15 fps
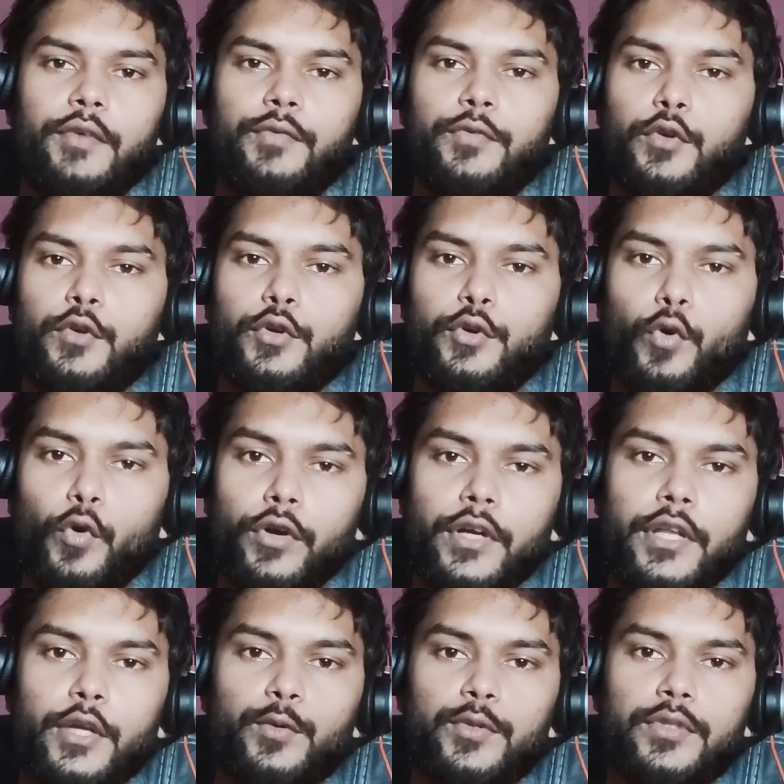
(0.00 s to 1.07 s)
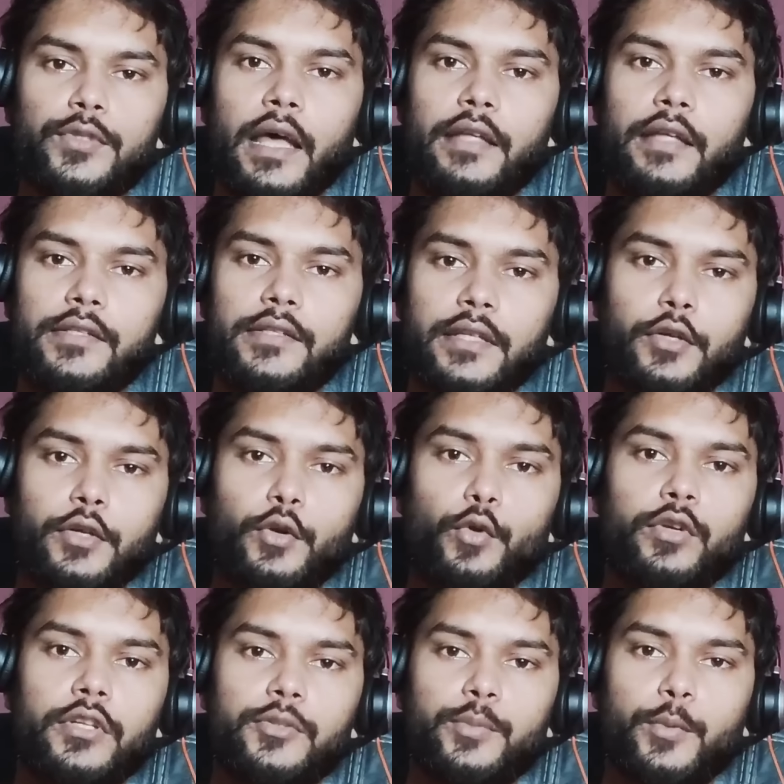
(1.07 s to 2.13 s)
if you don't use
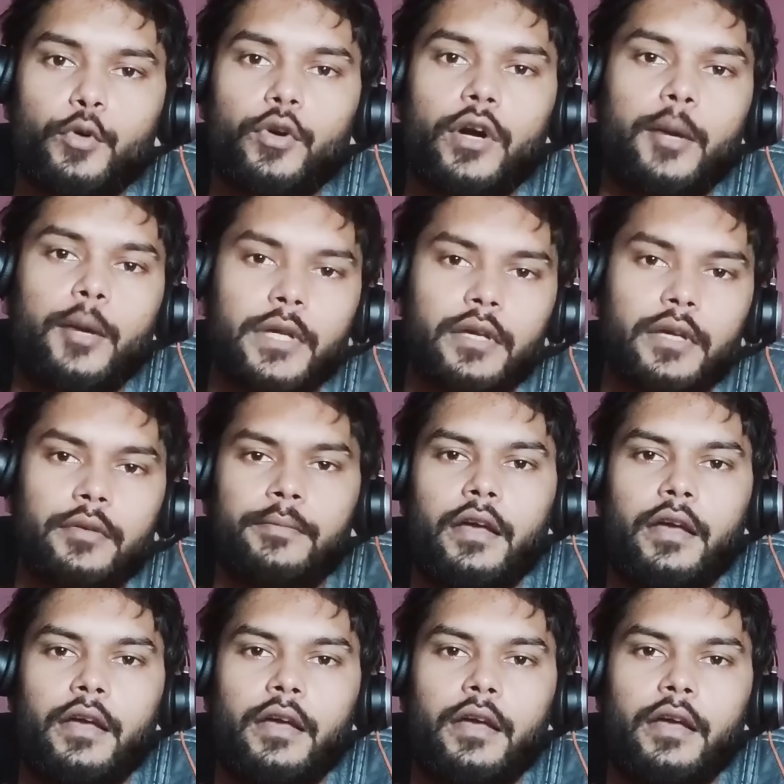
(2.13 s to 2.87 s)
asynchronous programming.